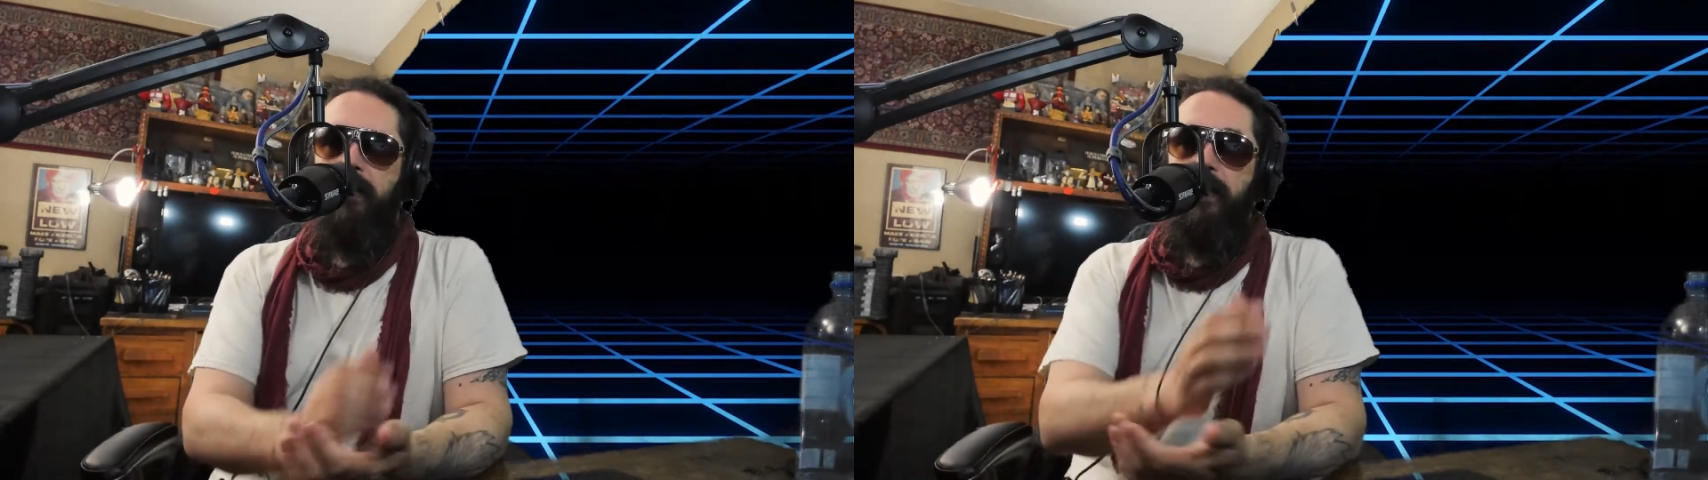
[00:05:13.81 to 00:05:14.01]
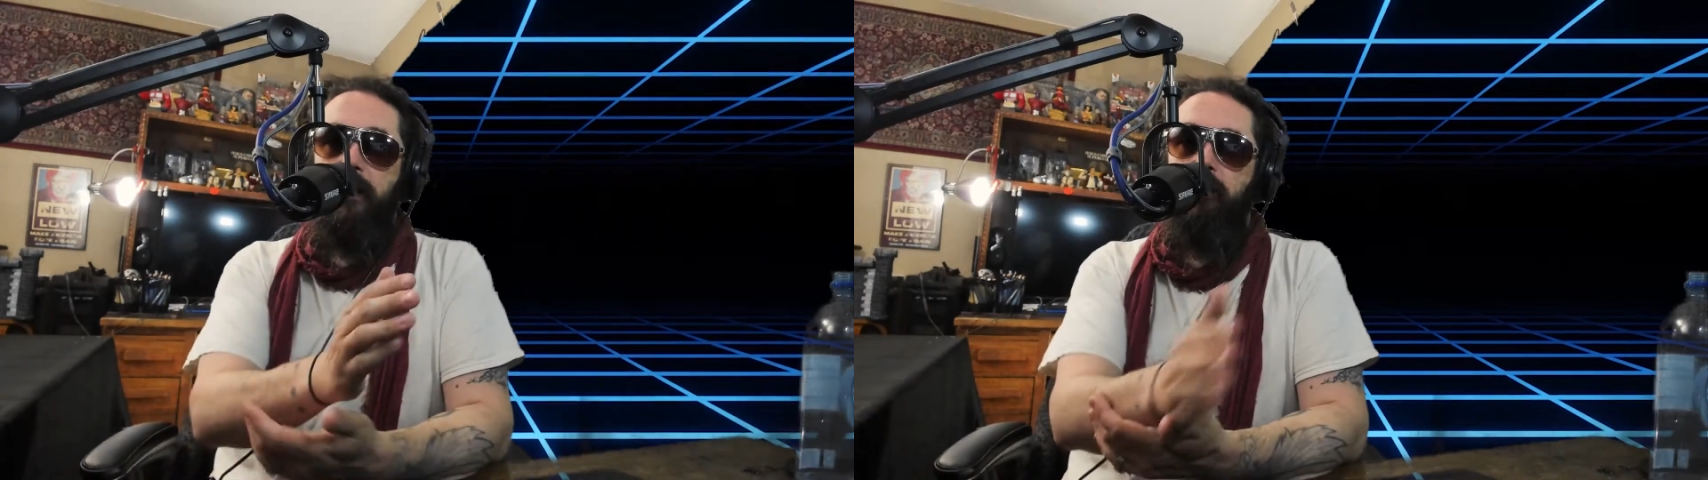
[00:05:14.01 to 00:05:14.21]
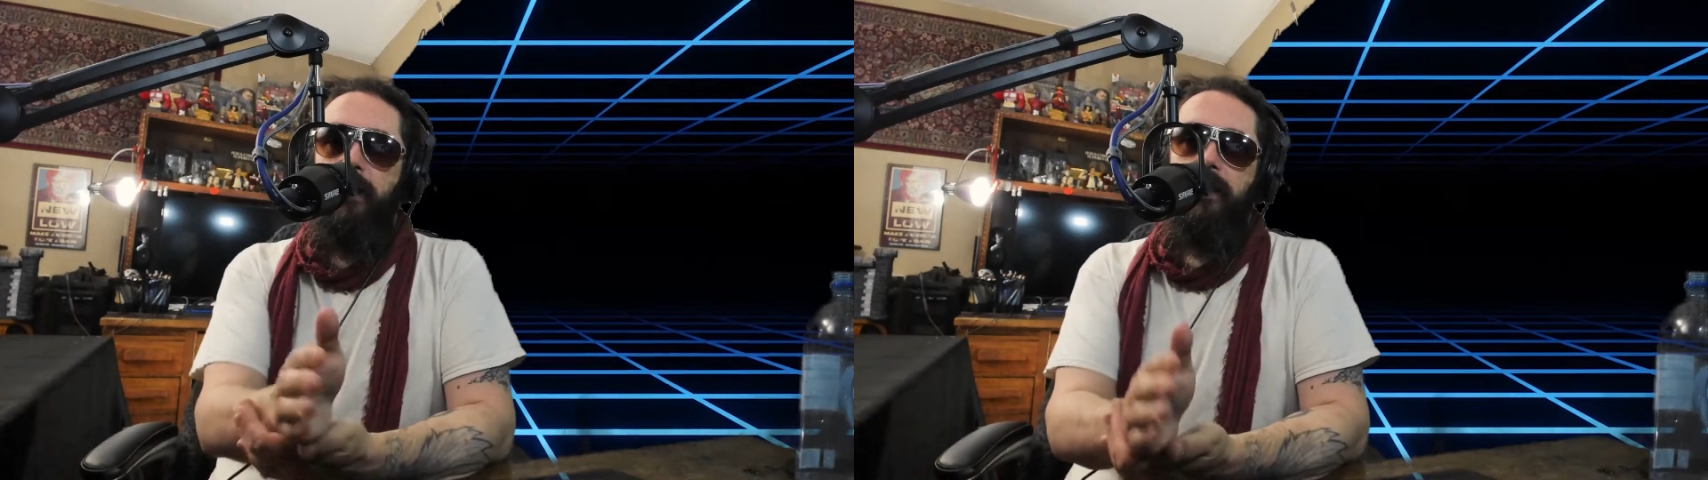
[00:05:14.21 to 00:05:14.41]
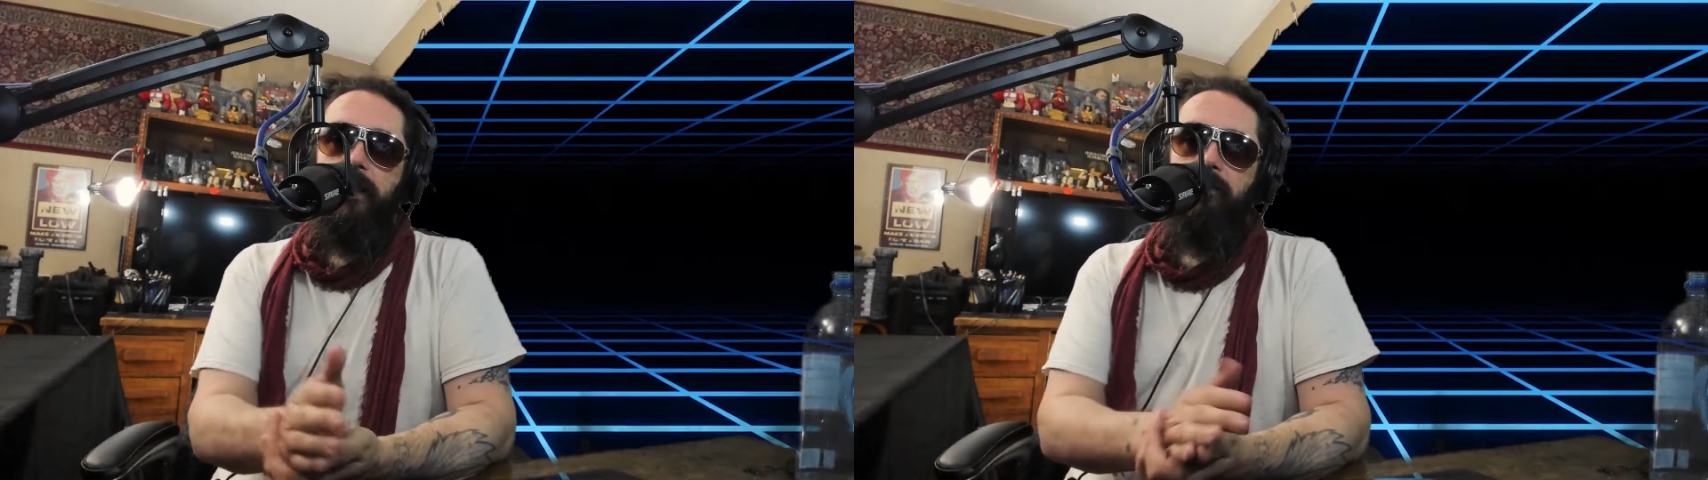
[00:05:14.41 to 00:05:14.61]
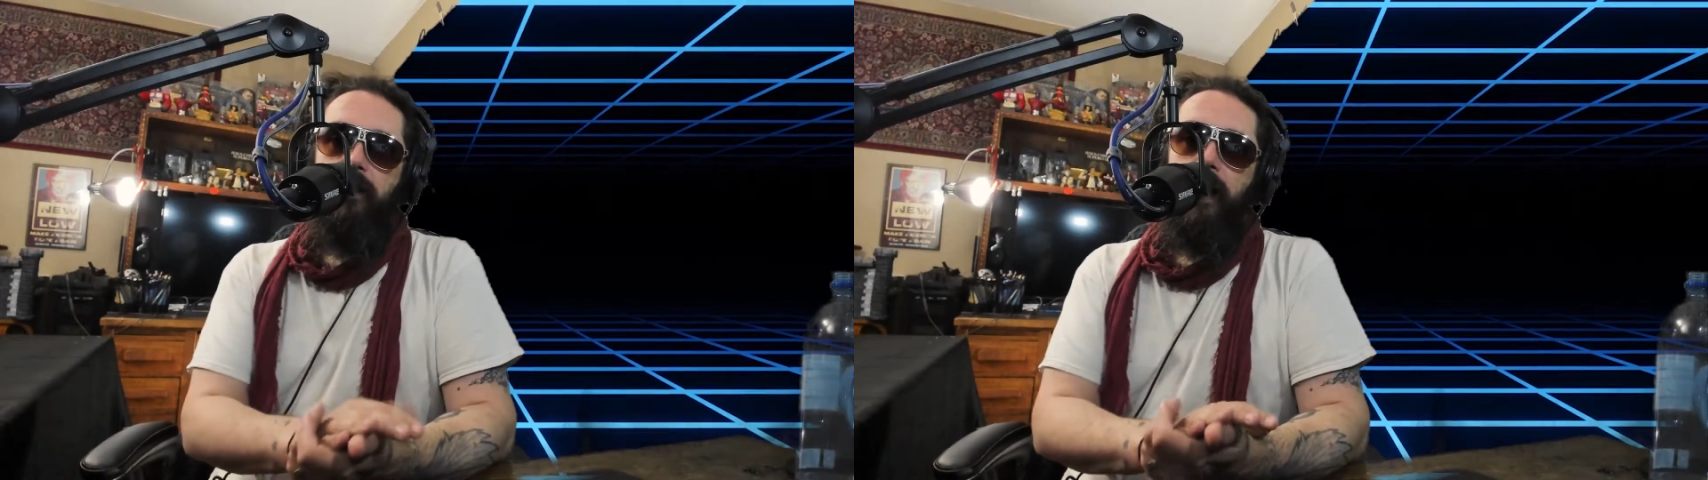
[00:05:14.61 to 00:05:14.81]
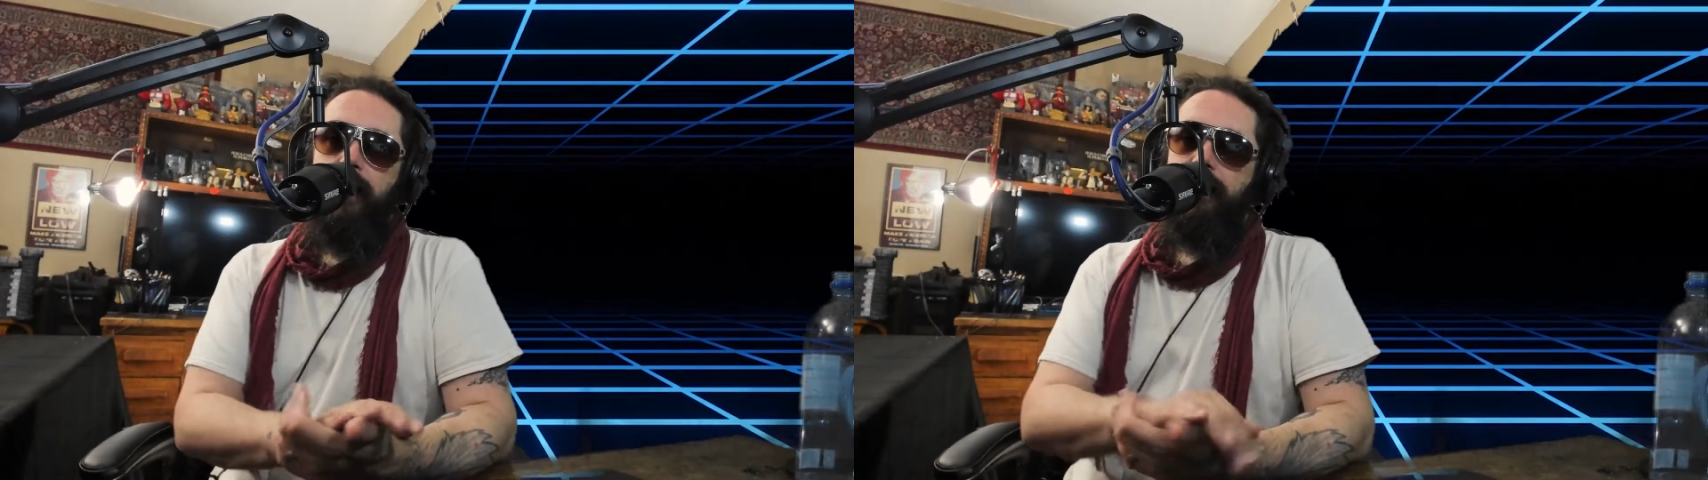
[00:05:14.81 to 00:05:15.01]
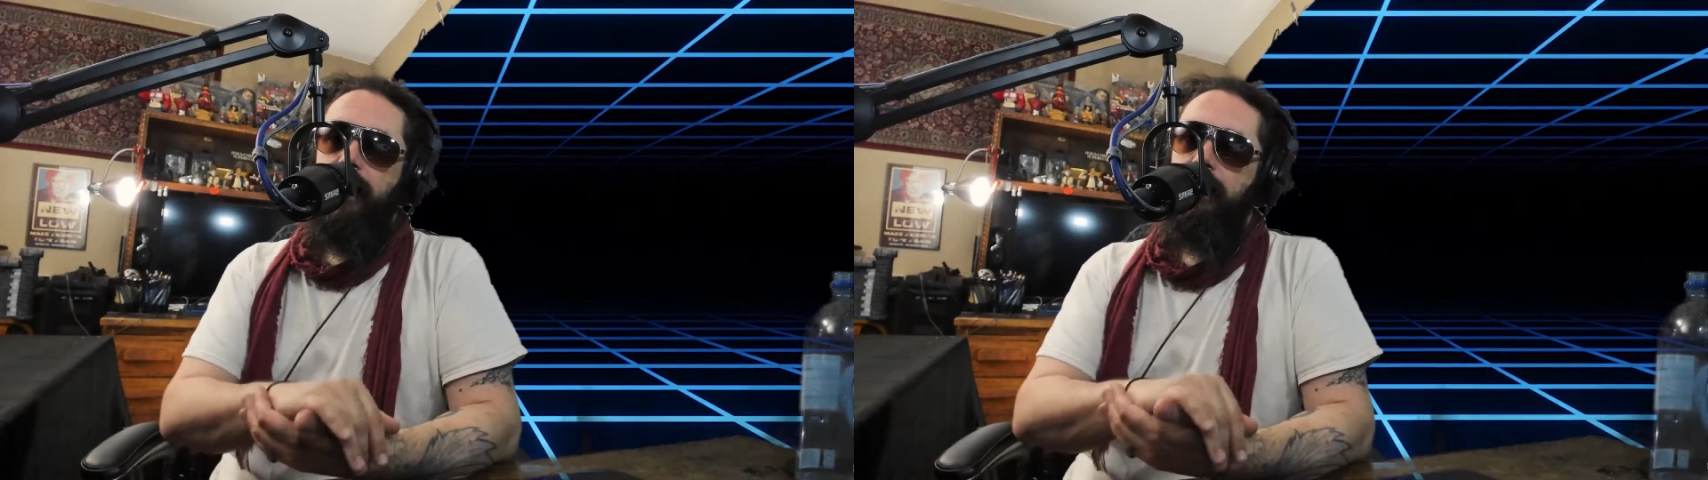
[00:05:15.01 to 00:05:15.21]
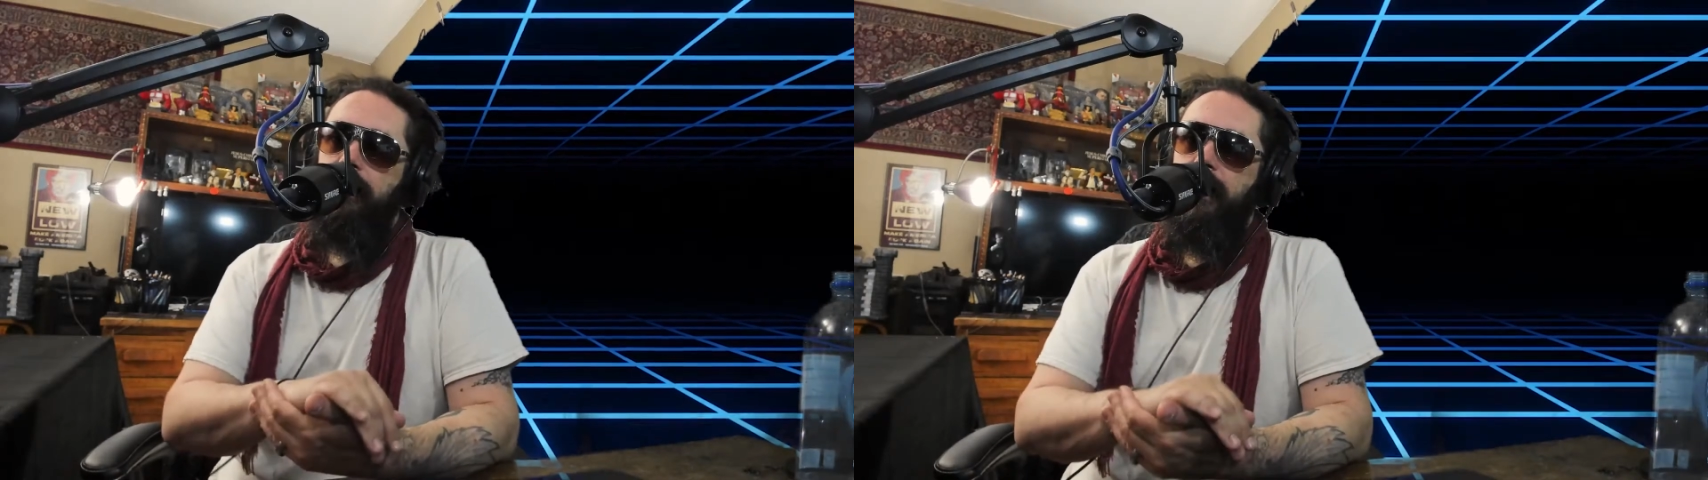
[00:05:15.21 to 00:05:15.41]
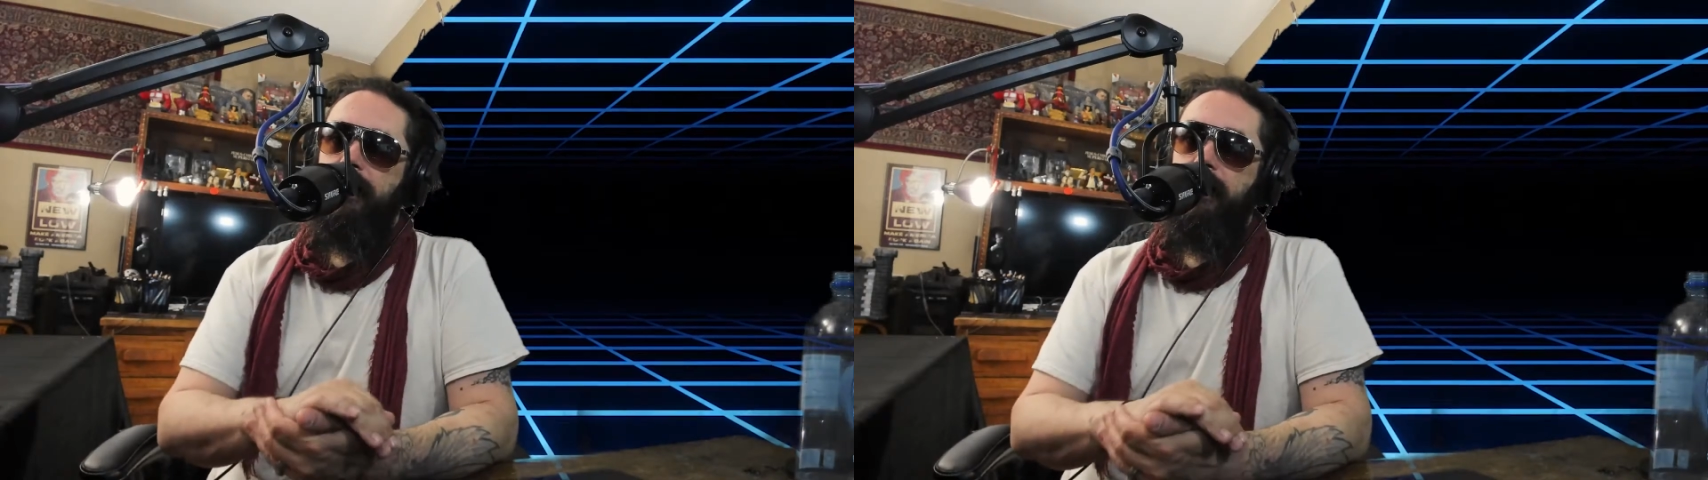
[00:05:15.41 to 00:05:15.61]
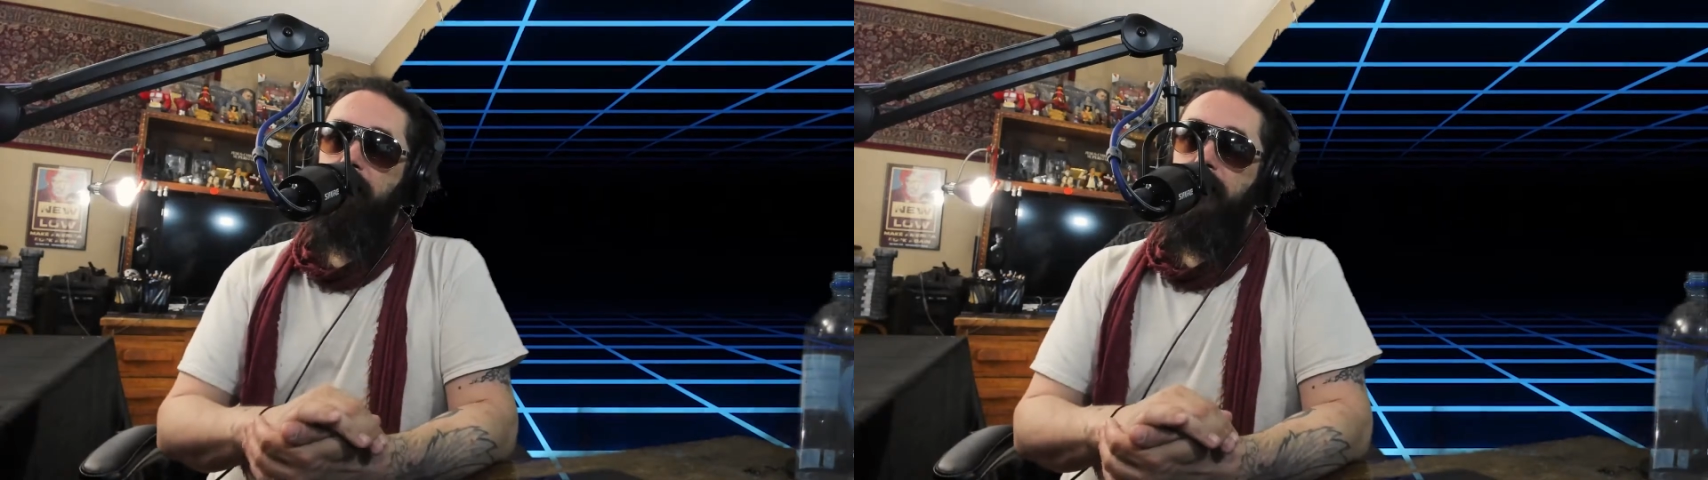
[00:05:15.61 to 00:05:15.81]
but I just wanted to give you guys that little
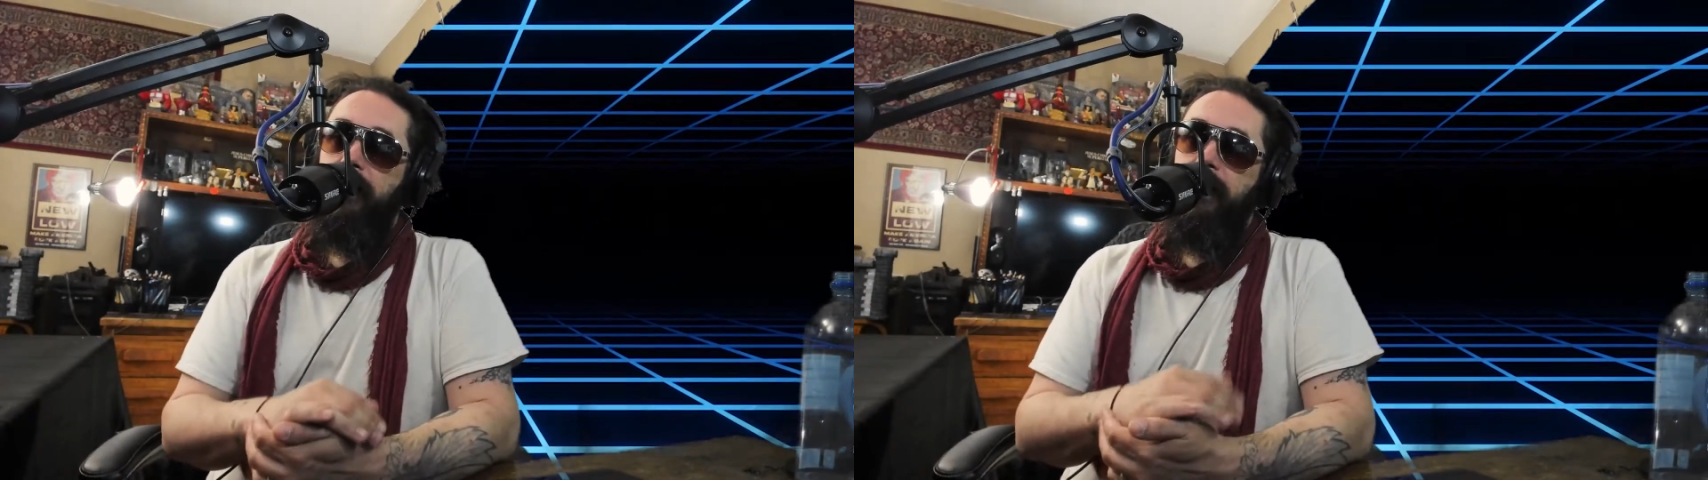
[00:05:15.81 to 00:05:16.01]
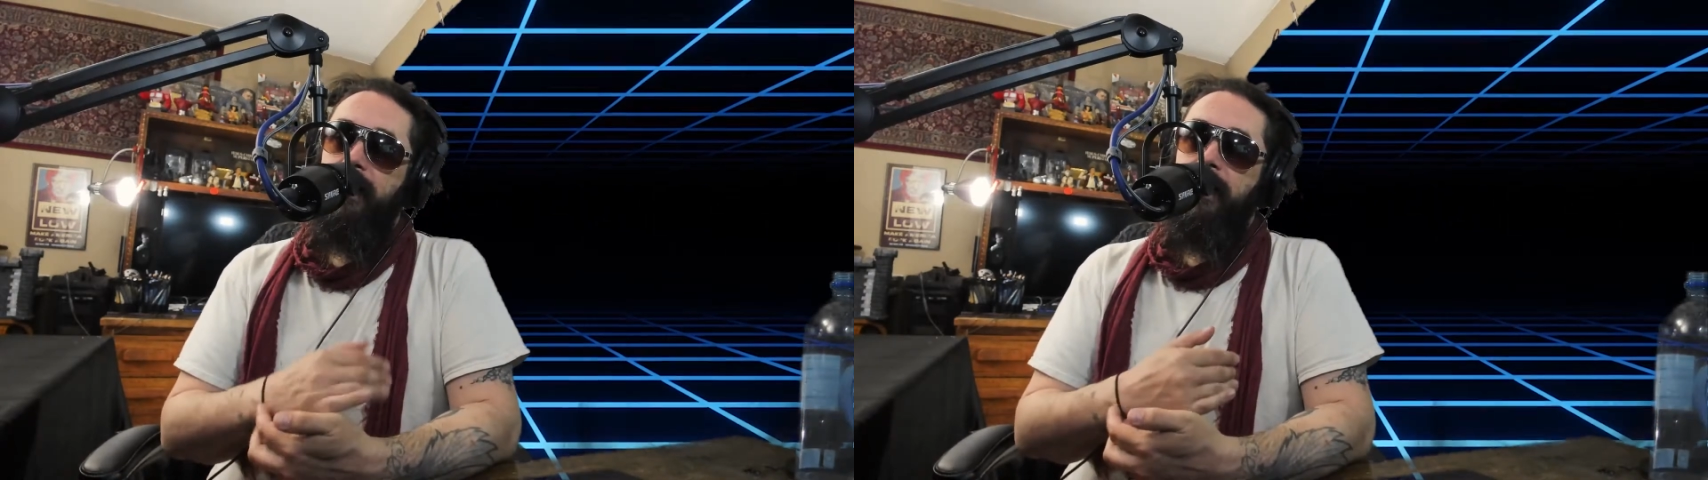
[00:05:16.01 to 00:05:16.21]
heads up. Like,